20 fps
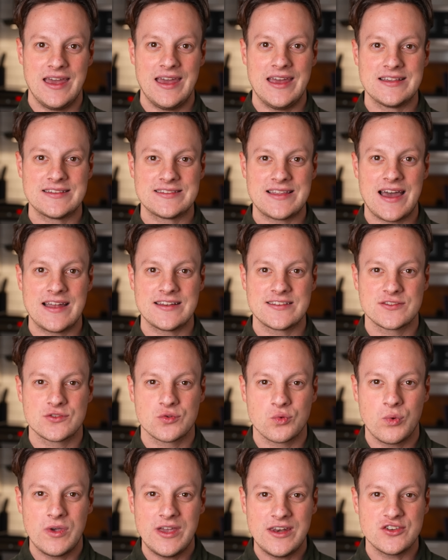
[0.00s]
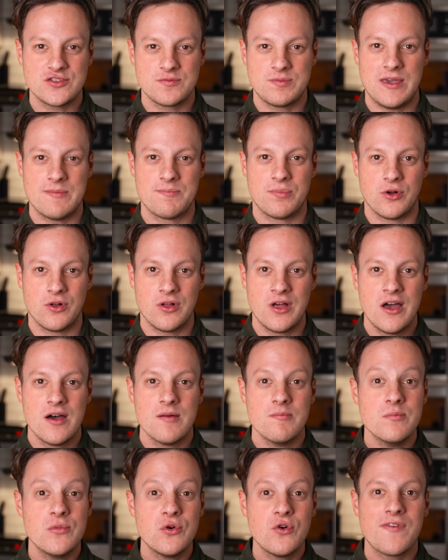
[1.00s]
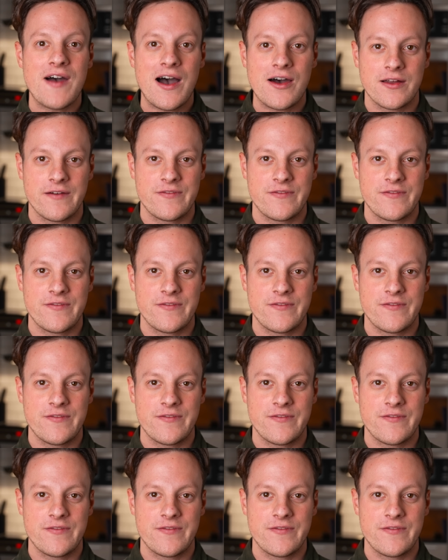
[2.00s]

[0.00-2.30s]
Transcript: is that Swedish people move out